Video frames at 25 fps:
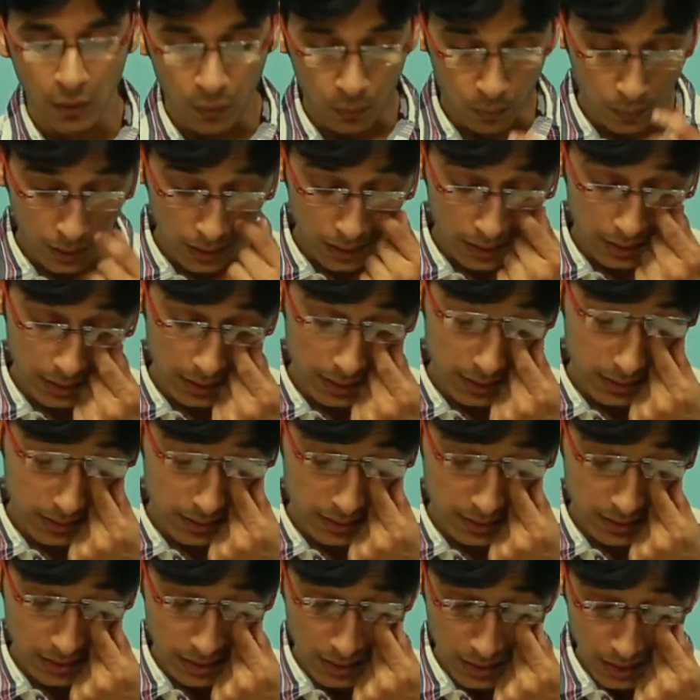One
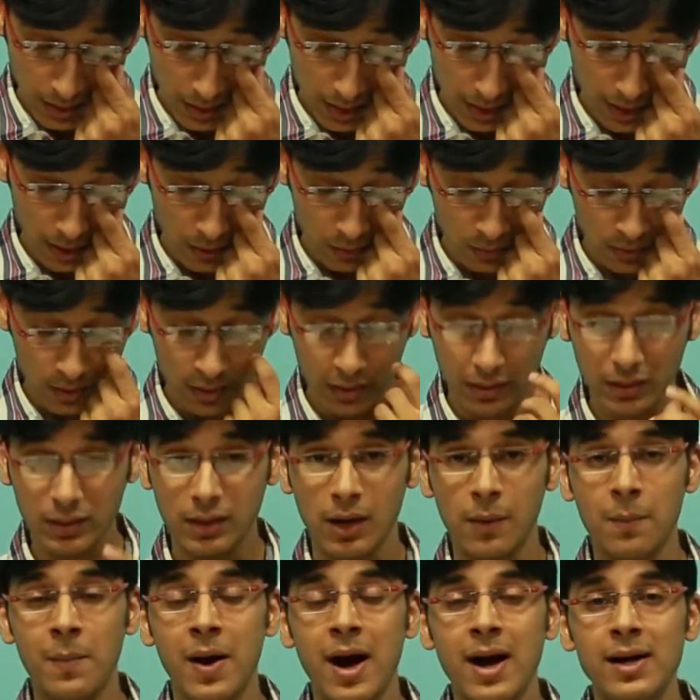is our
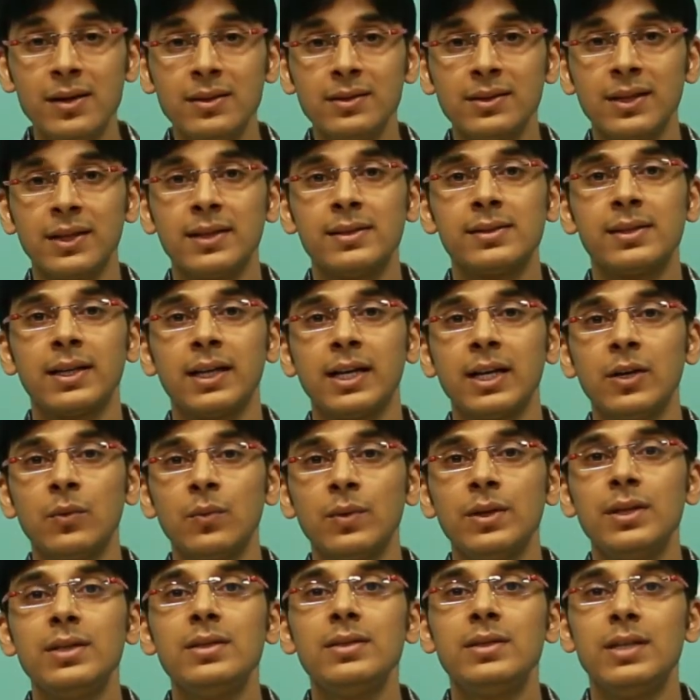commands and second
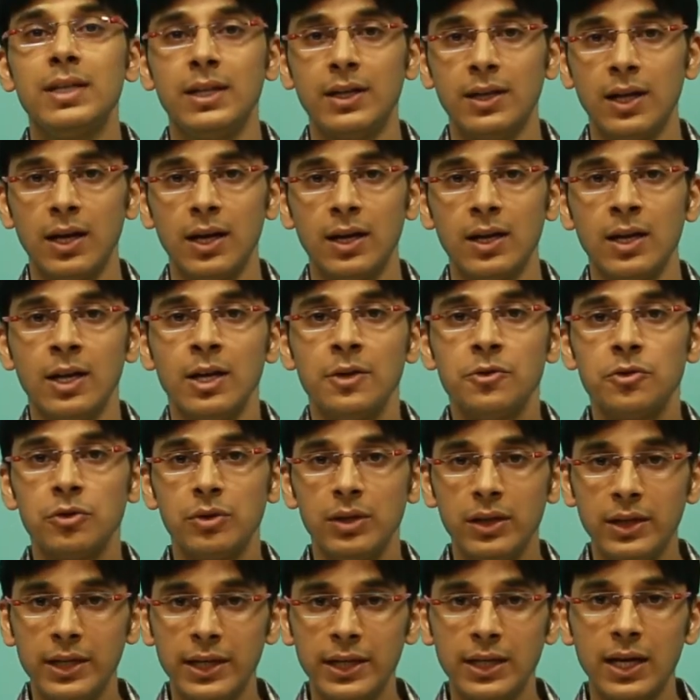one is data. So
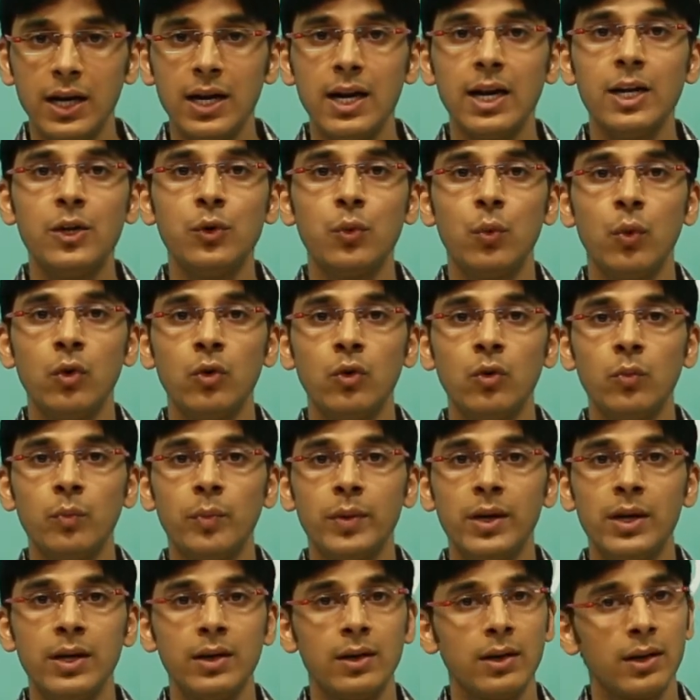the data that you want to
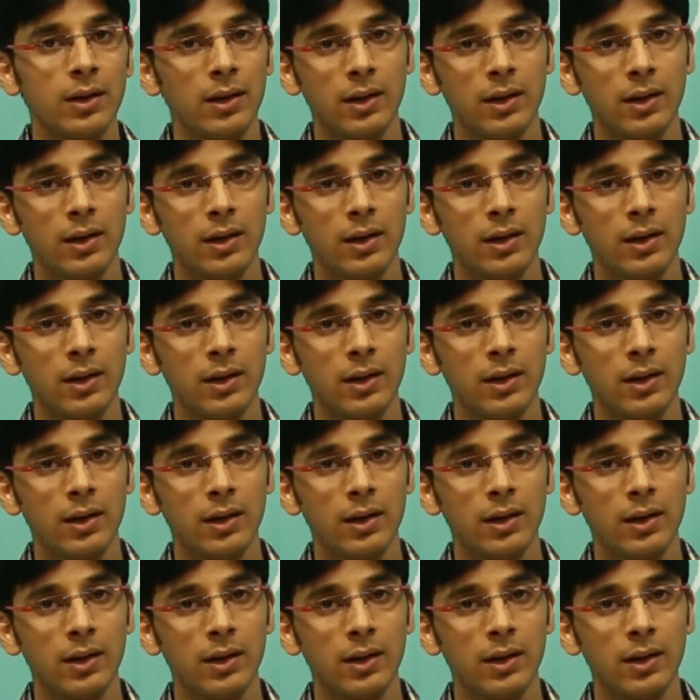print